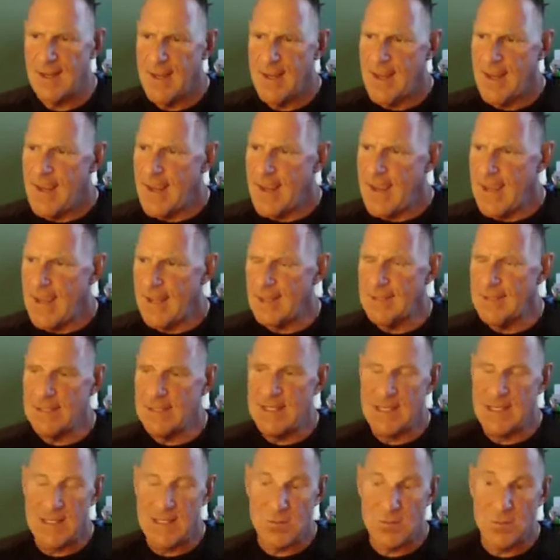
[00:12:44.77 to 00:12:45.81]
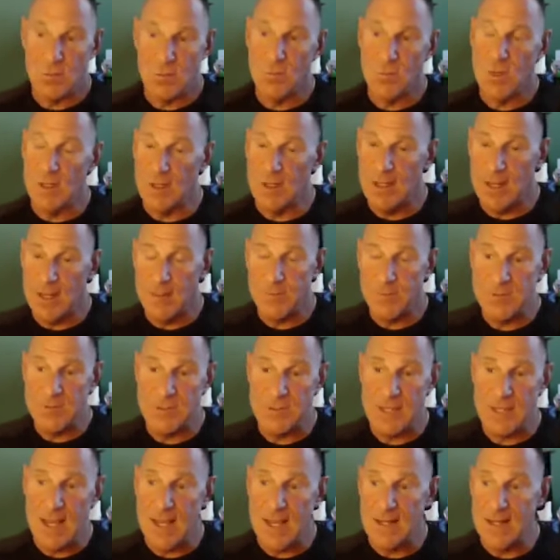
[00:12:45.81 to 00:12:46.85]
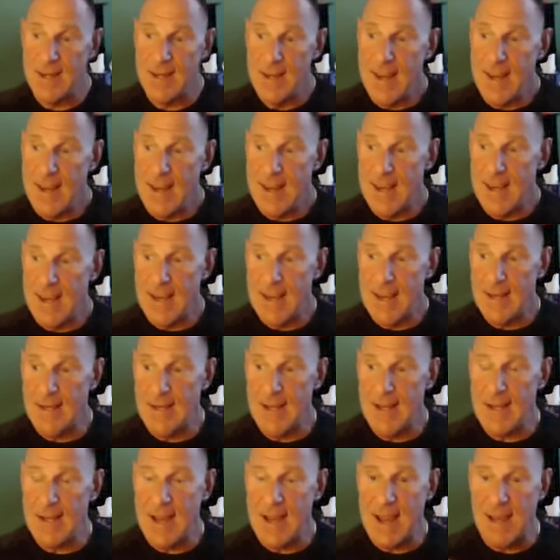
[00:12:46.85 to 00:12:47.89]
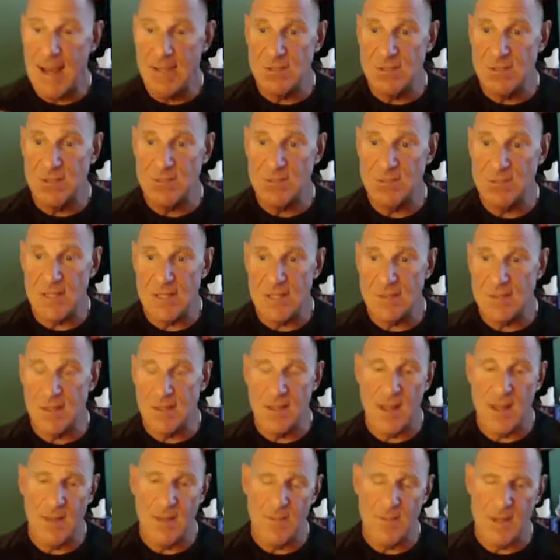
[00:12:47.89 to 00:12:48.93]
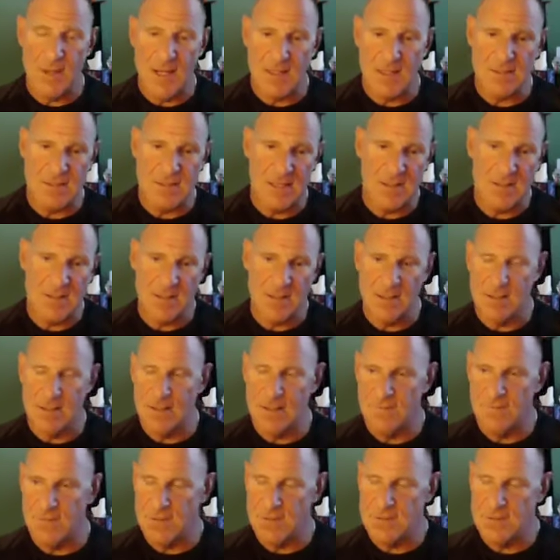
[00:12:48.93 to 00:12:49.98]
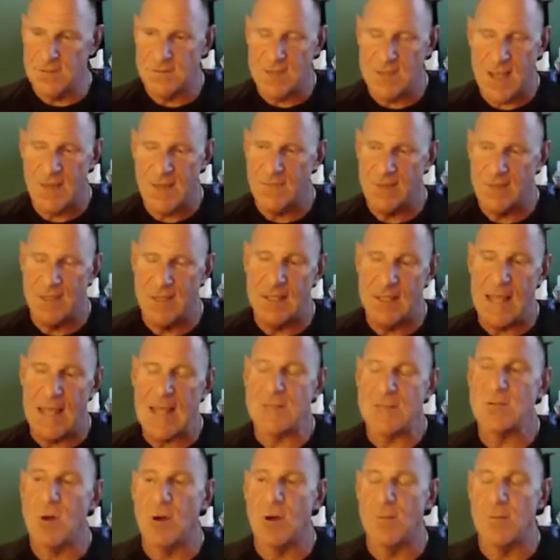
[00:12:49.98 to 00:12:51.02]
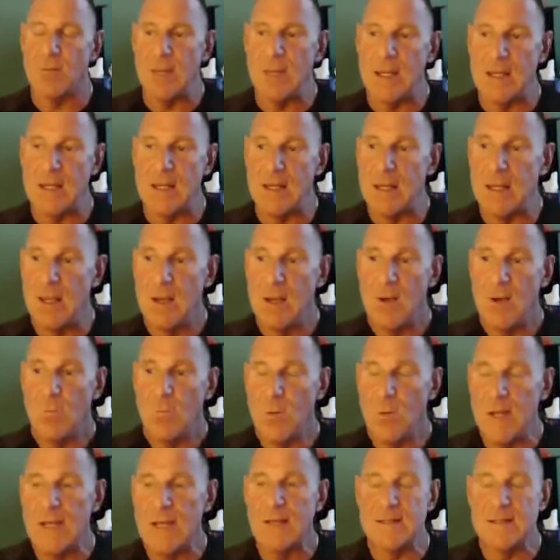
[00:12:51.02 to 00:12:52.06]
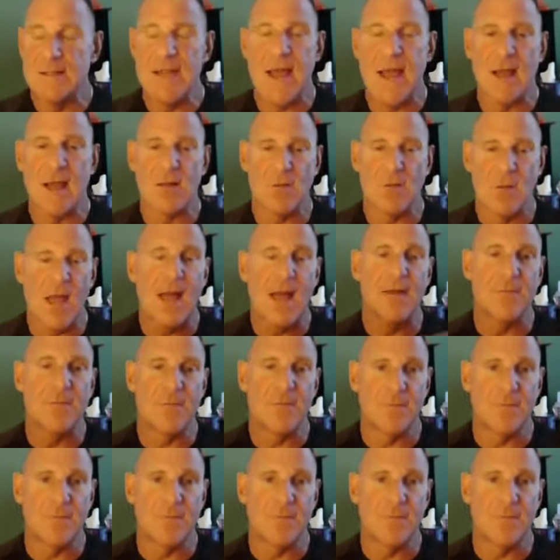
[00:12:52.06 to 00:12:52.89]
and the kids were really upset. And, and I, I just said to them, and I said to the defensive staff, that's on me. We didn't tackle live